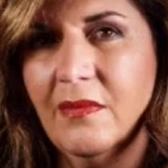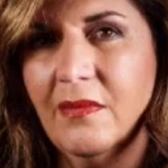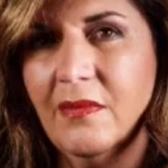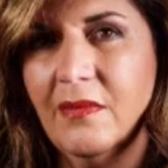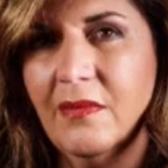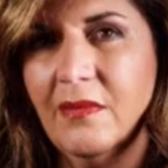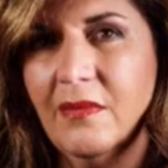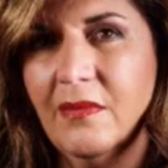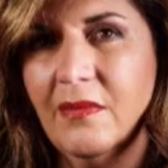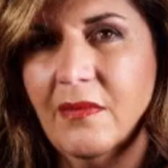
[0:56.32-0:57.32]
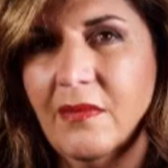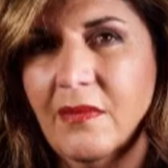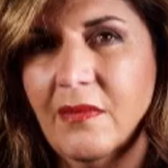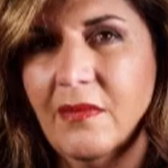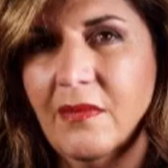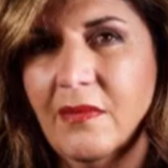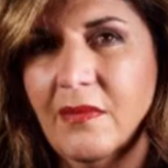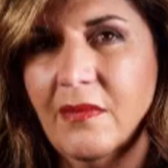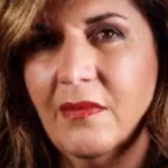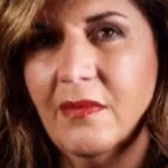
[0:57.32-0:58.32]

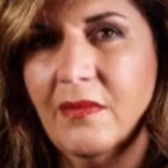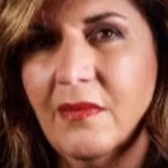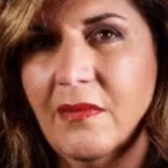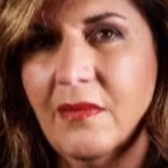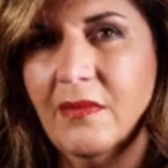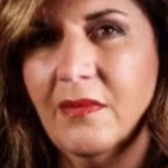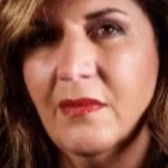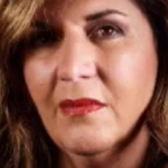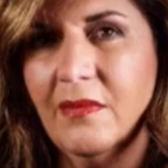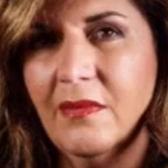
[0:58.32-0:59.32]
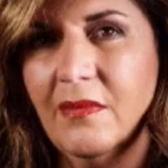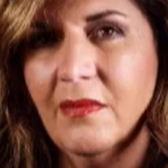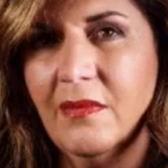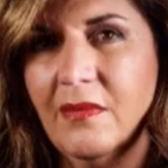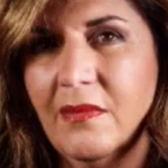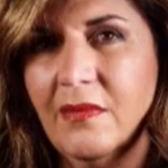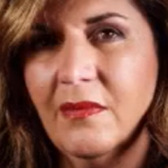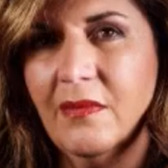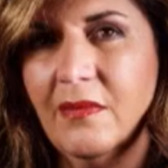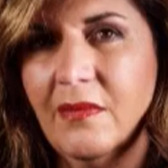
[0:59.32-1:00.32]

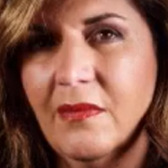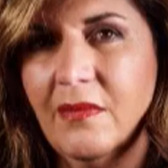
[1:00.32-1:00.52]
(silent)